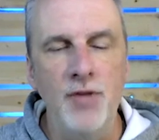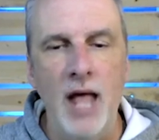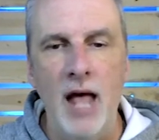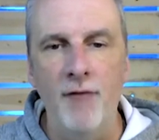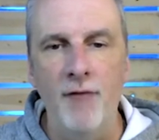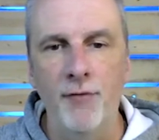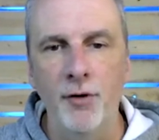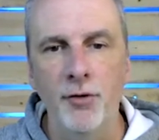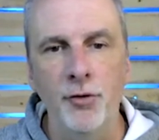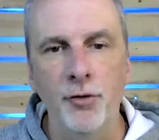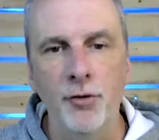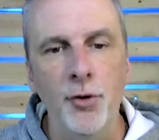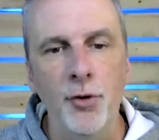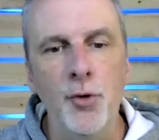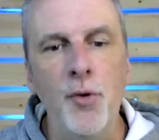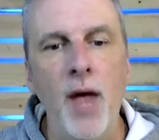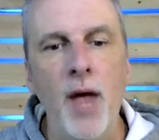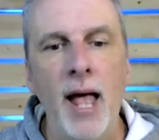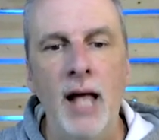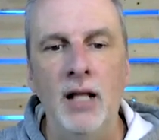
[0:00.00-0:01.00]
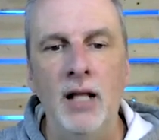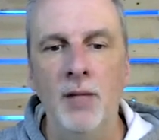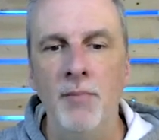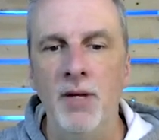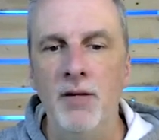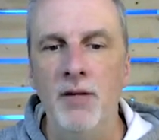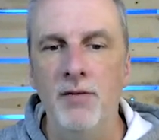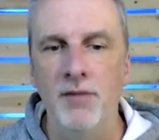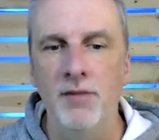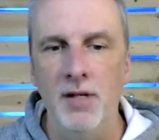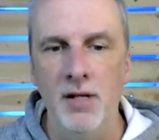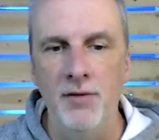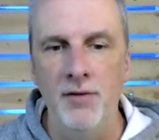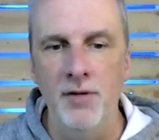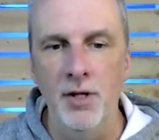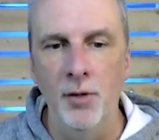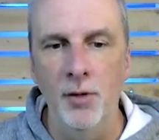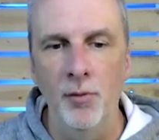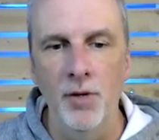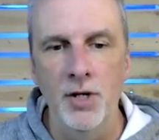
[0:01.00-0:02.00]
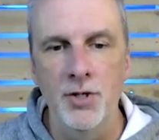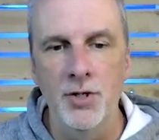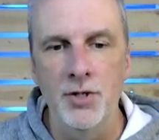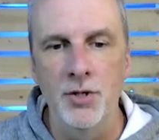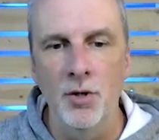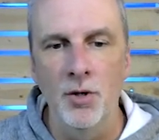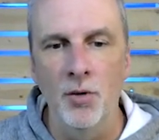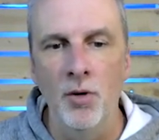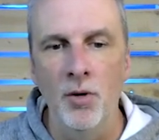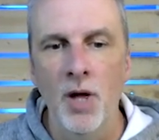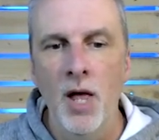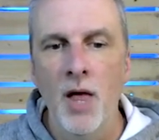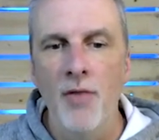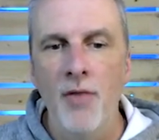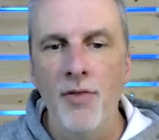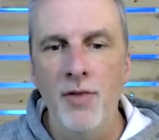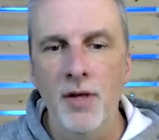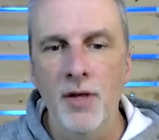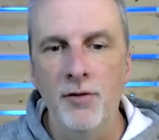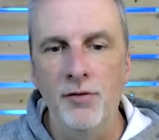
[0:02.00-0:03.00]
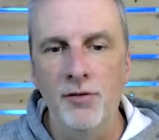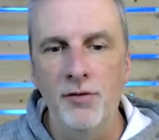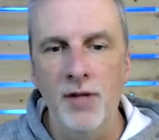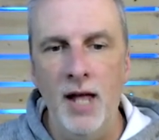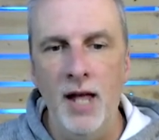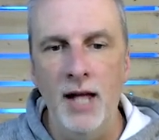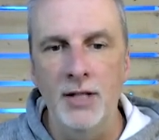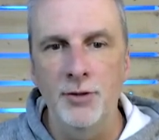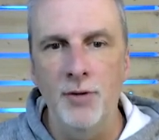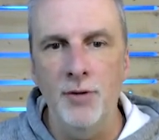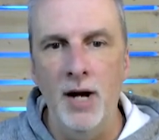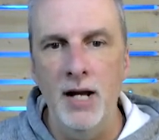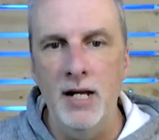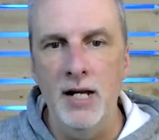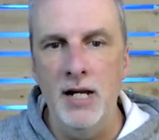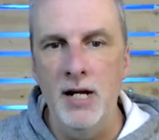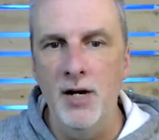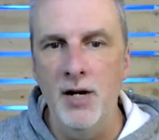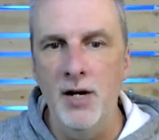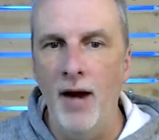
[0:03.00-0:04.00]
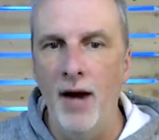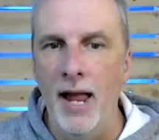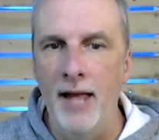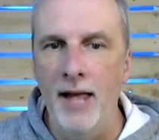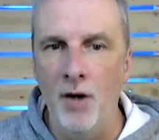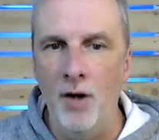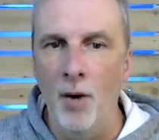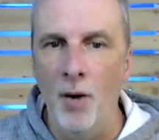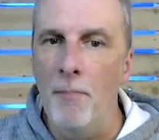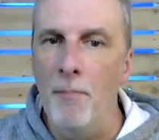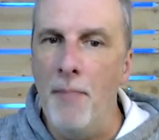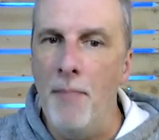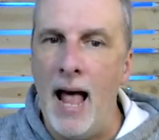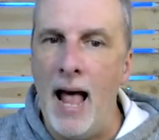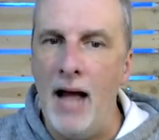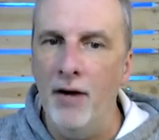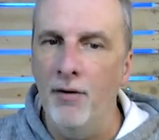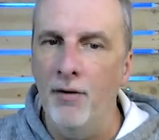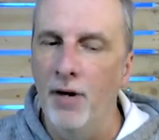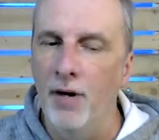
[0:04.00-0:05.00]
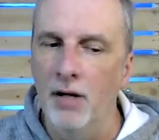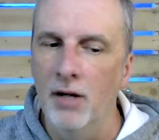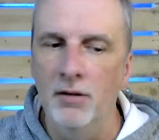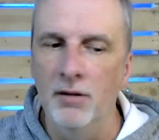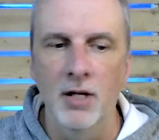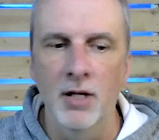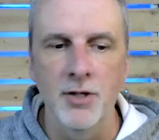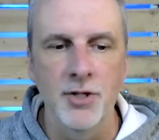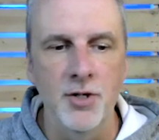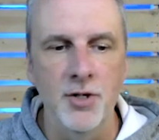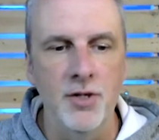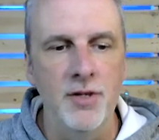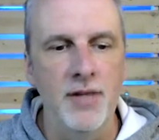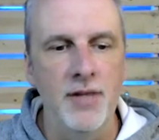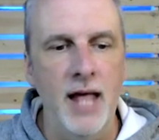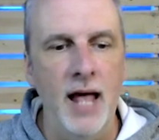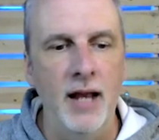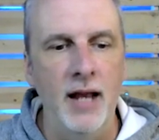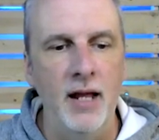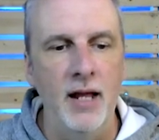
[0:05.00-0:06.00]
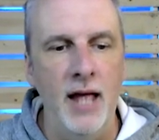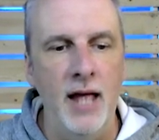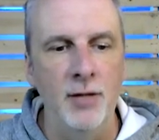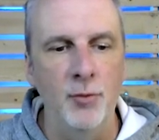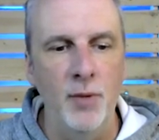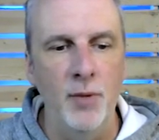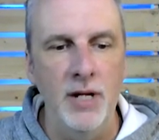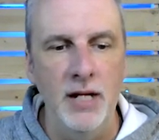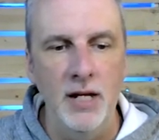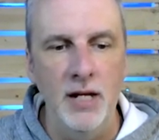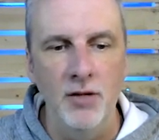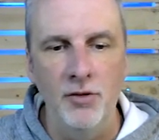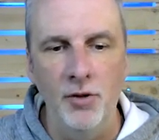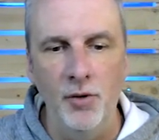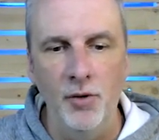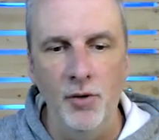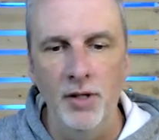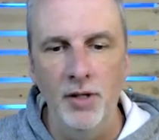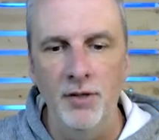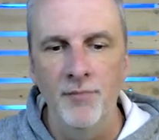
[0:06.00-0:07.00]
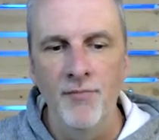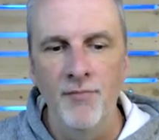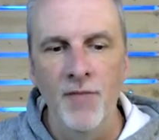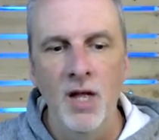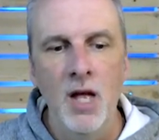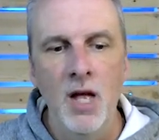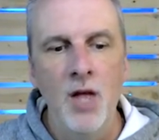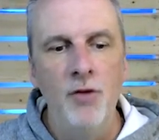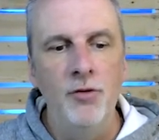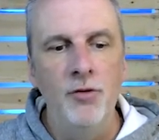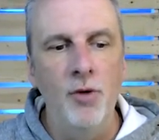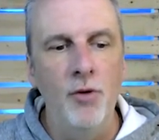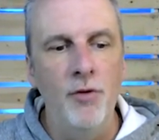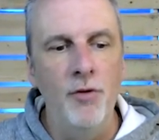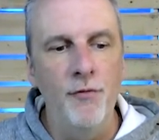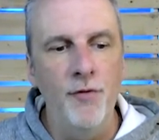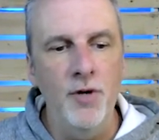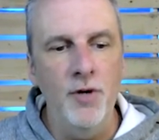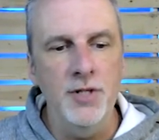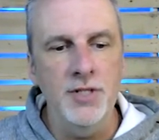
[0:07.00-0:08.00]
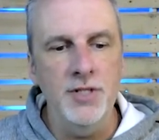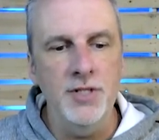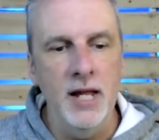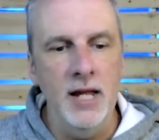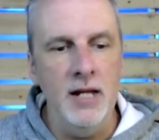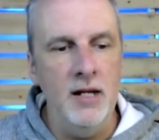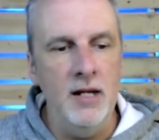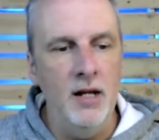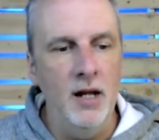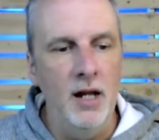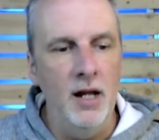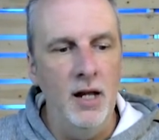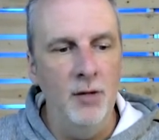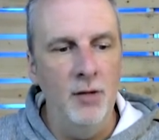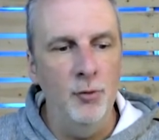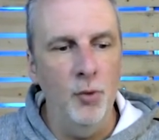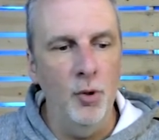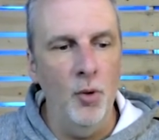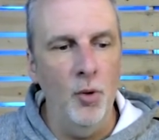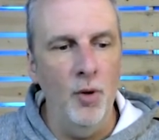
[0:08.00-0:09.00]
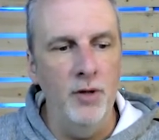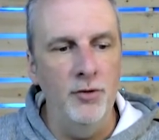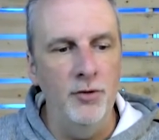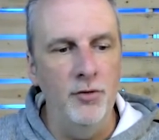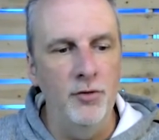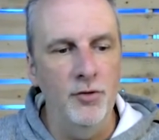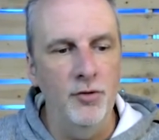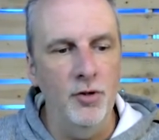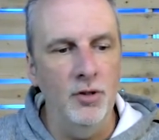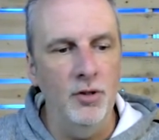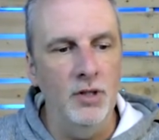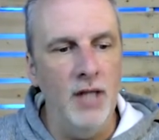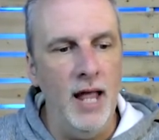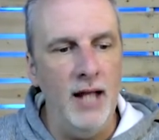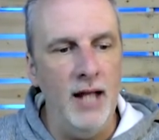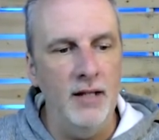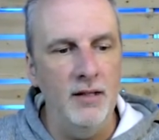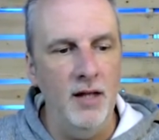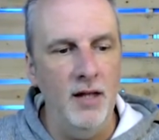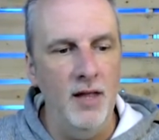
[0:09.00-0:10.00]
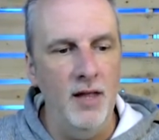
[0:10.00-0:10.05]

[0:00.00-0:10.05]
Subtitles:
that for two elements in the original, this text right here and our background. And I'll show you that as we get to it. So the first thing is we're going to select